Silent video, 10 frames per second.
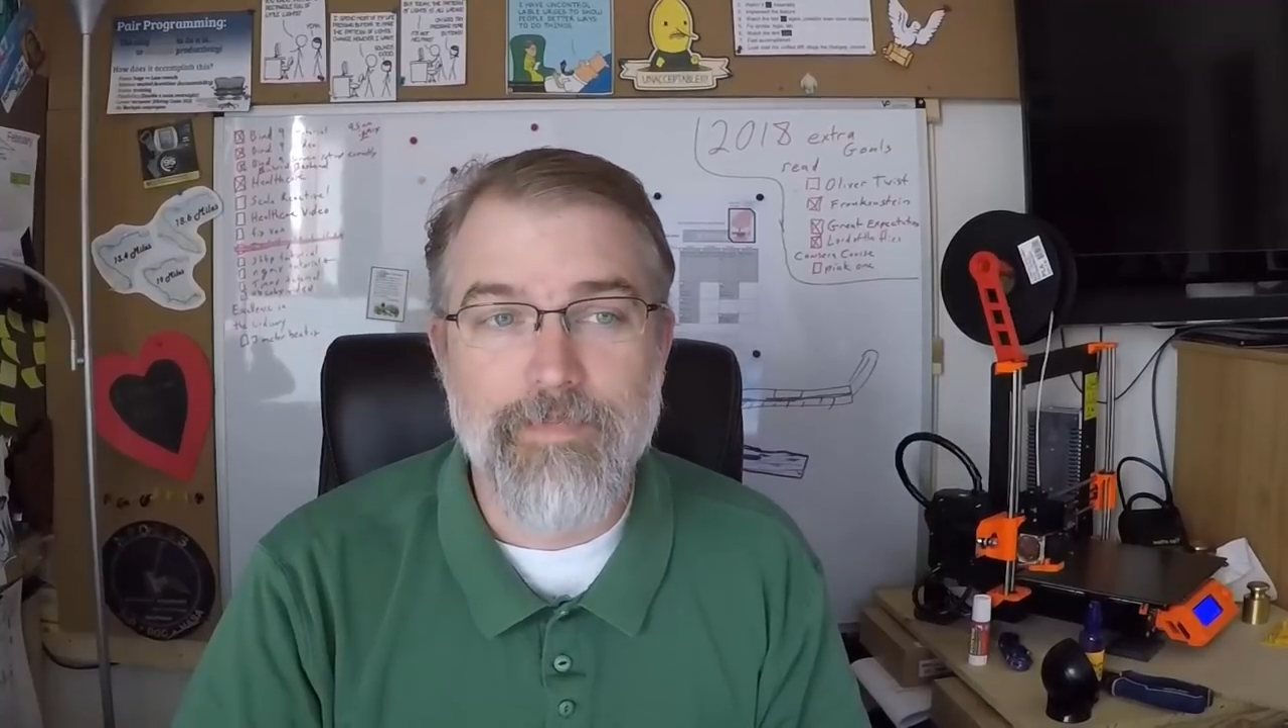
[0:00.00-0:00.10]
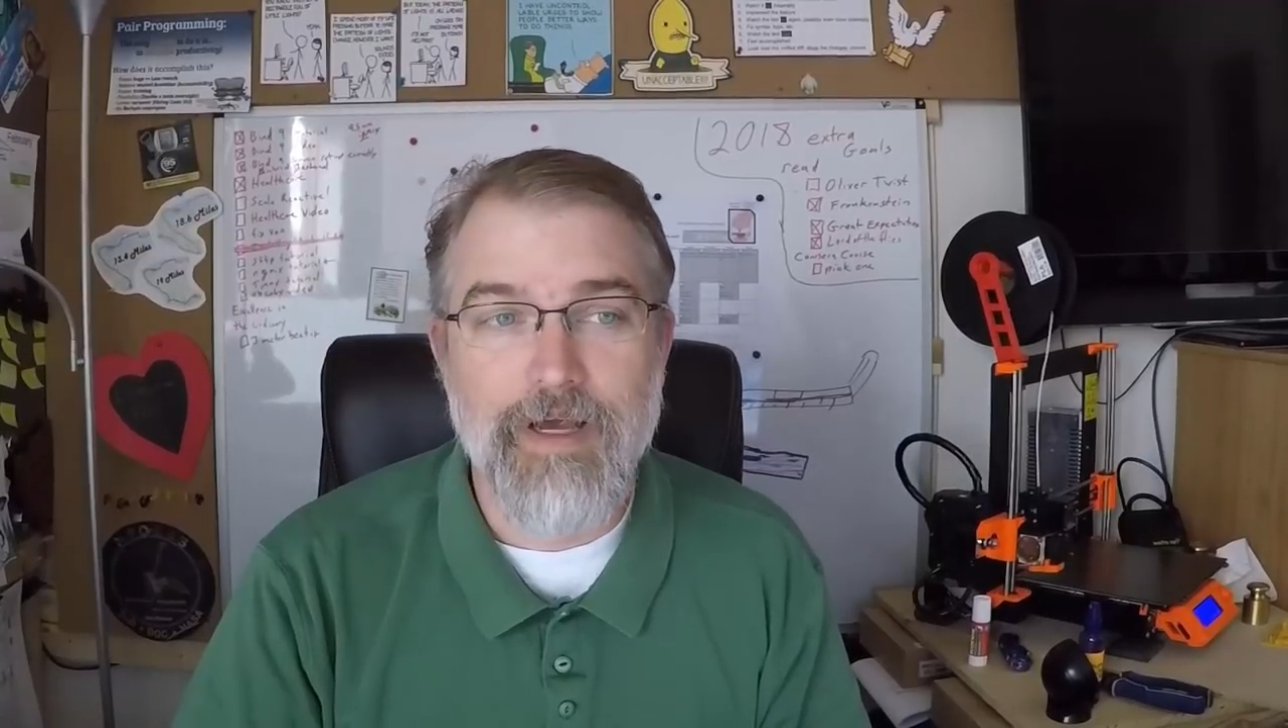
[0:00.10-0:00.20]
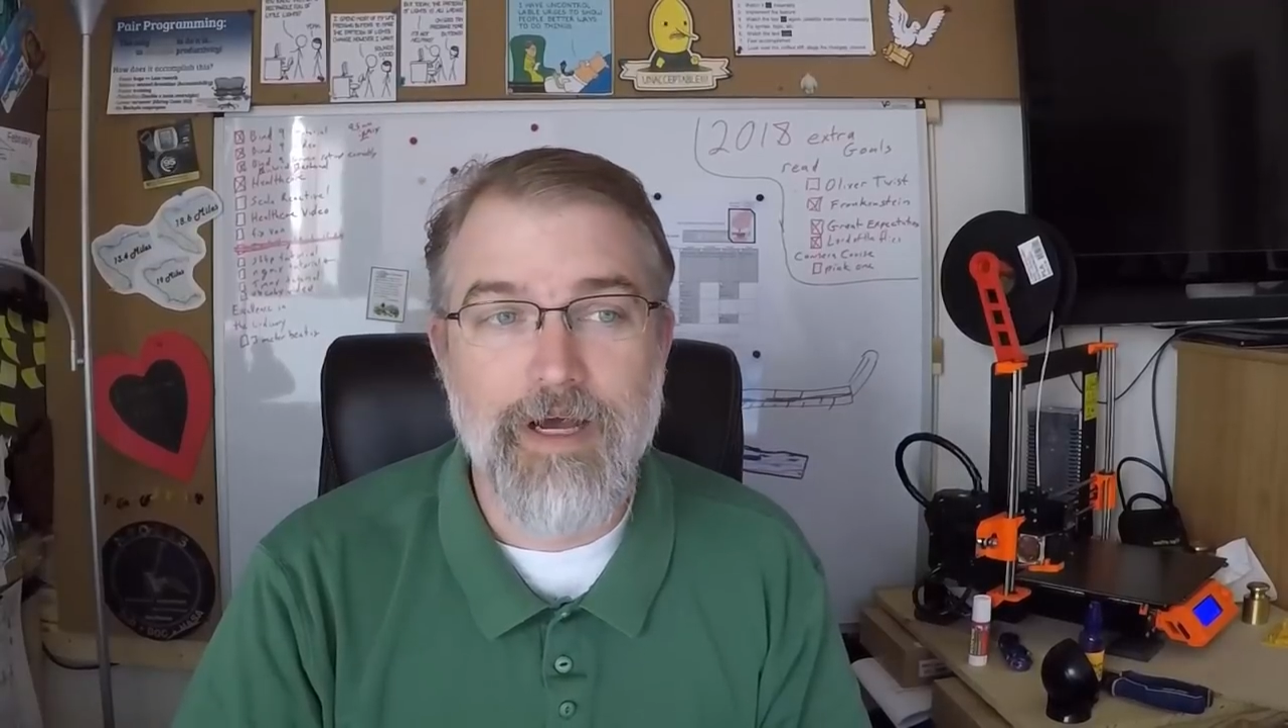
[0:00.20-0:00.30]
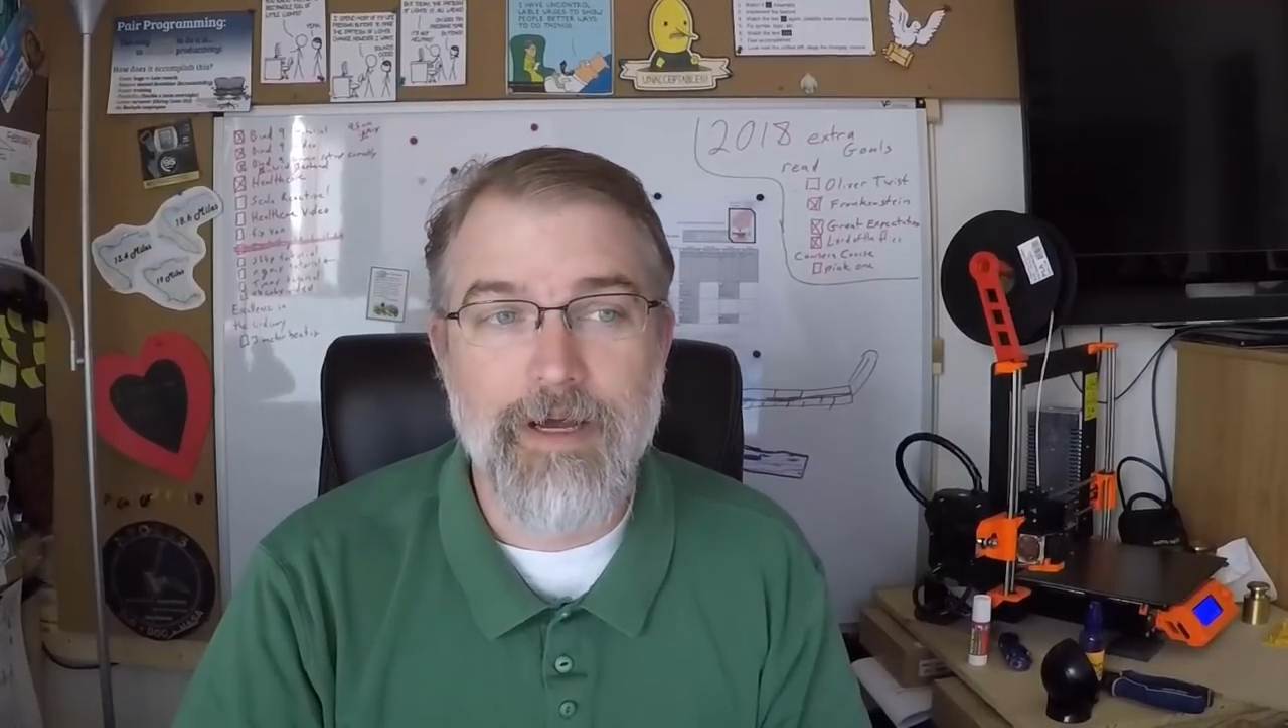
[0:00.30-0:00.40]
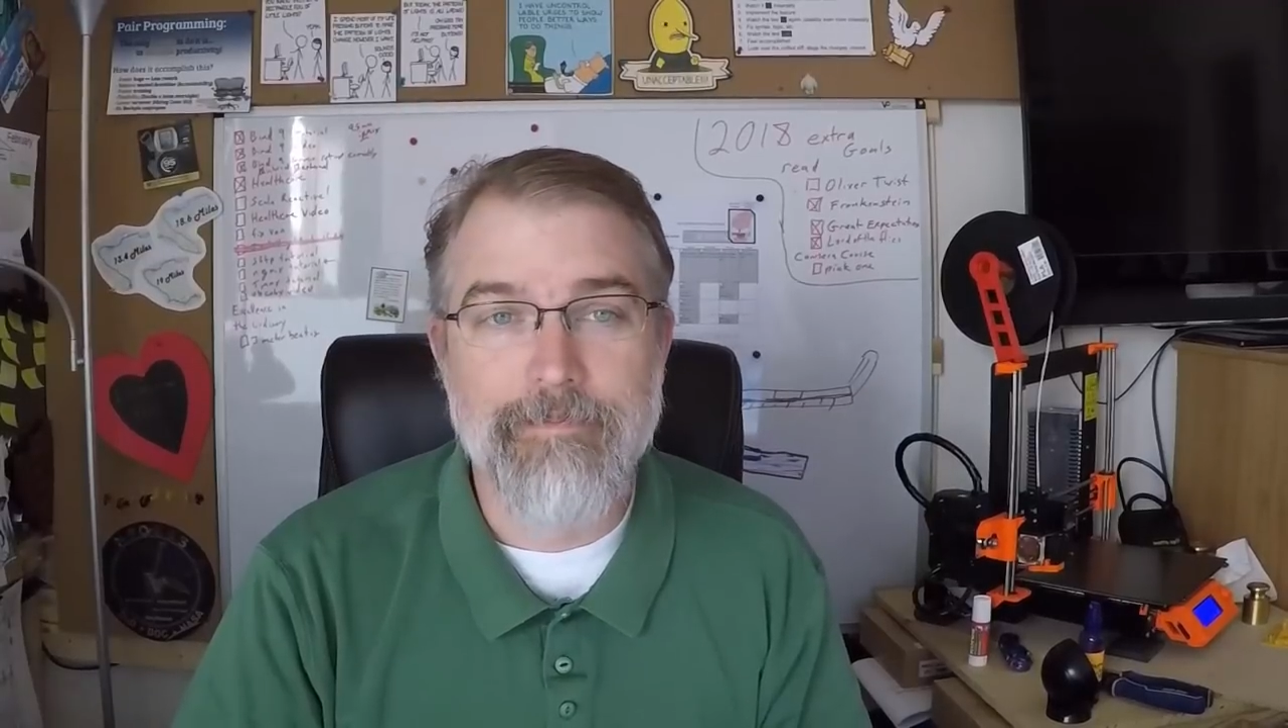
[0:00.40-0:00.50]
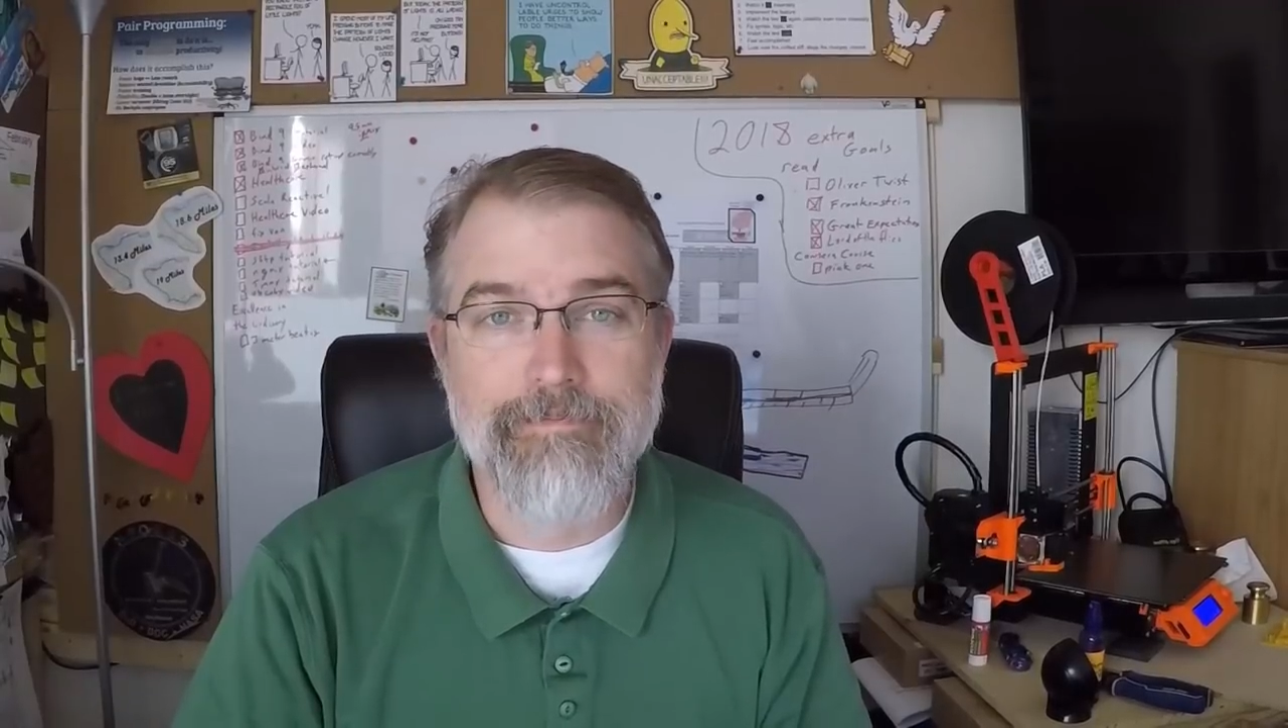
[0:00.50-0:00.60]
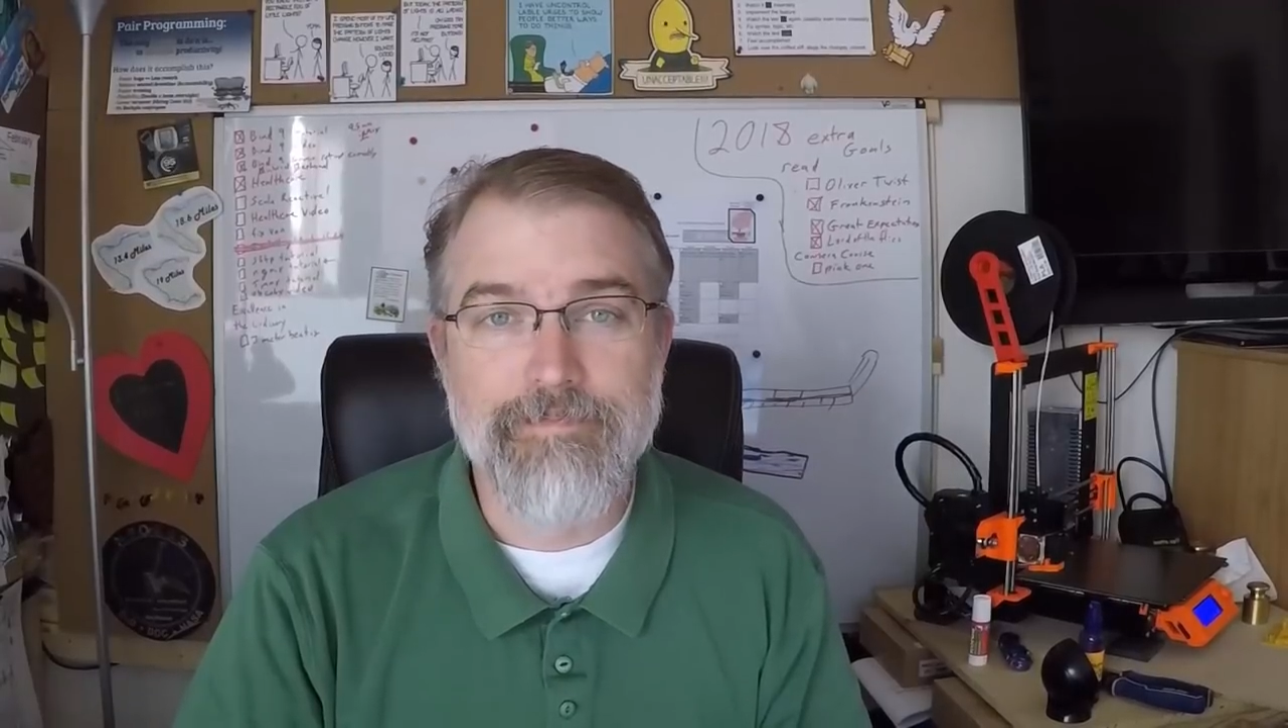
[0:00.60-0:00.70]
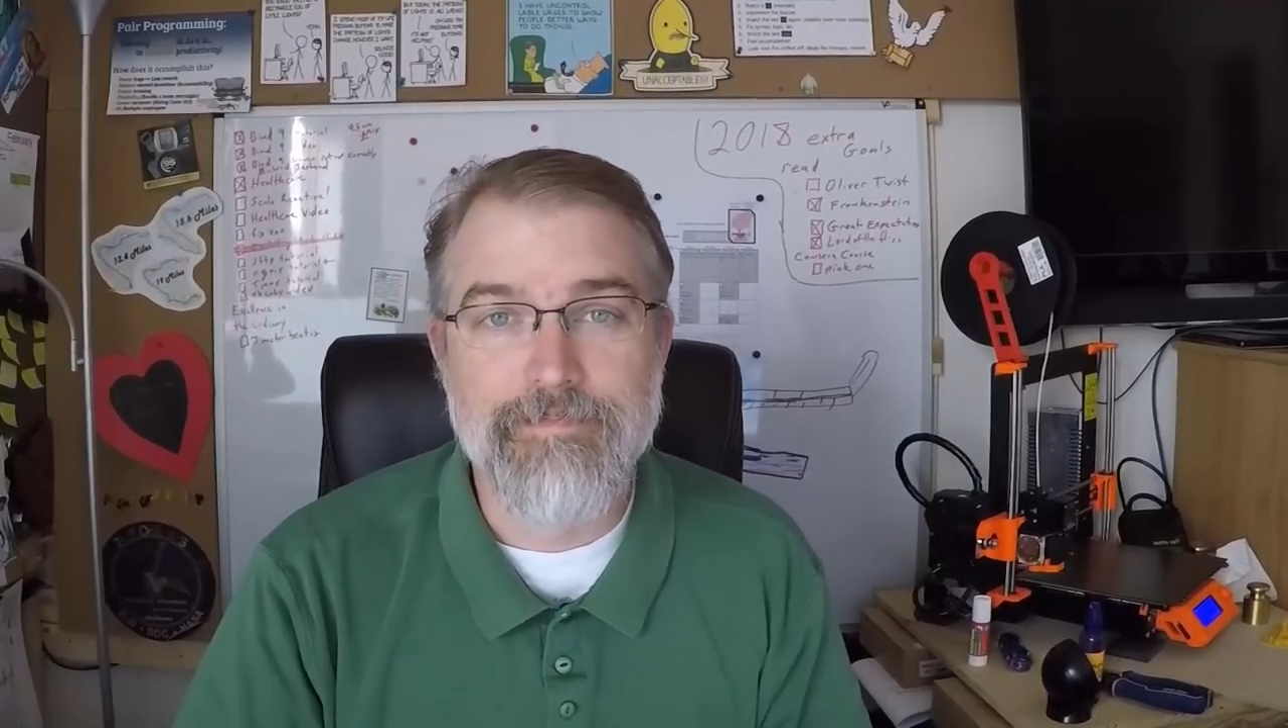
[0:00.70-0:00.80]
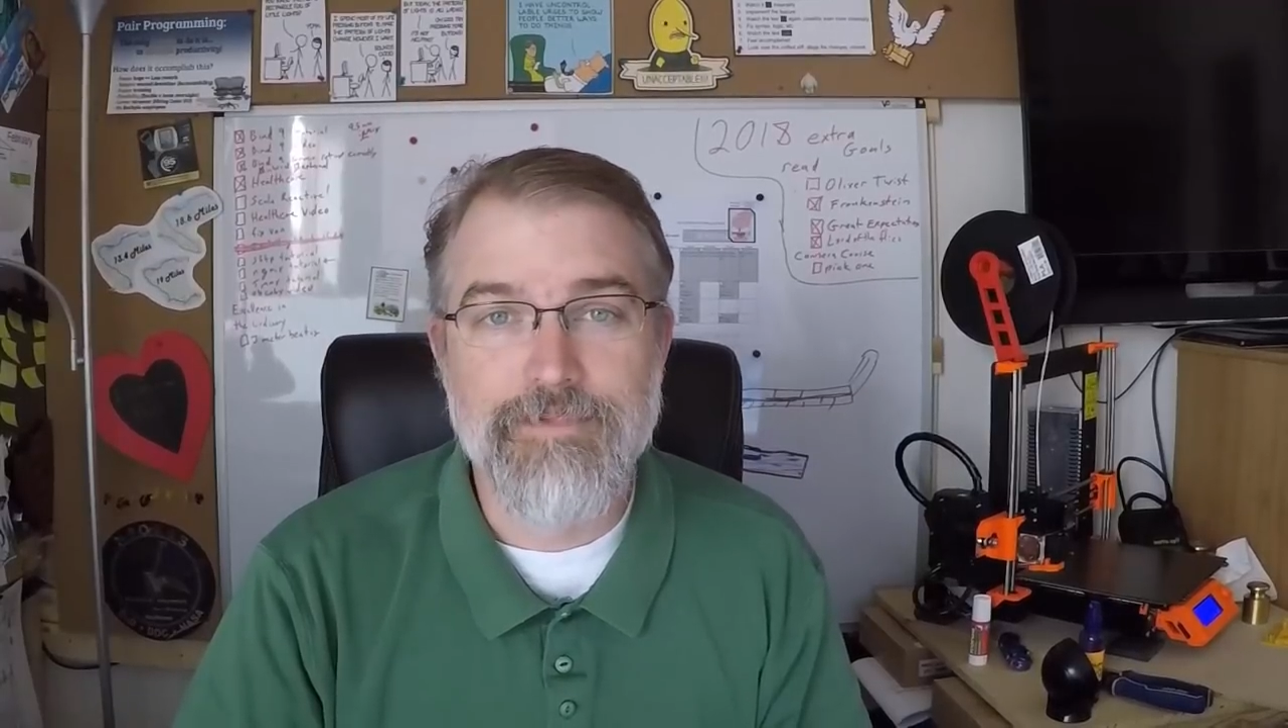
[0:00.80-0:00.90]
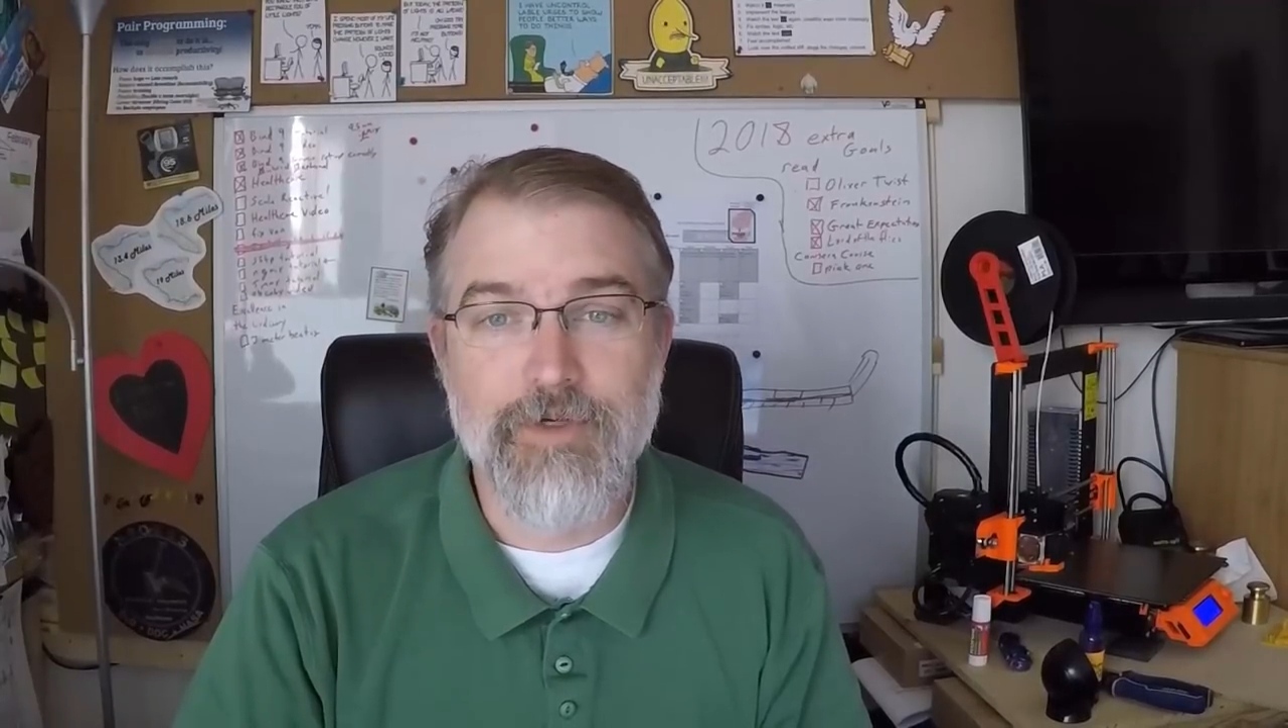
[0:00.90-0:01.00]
Um, so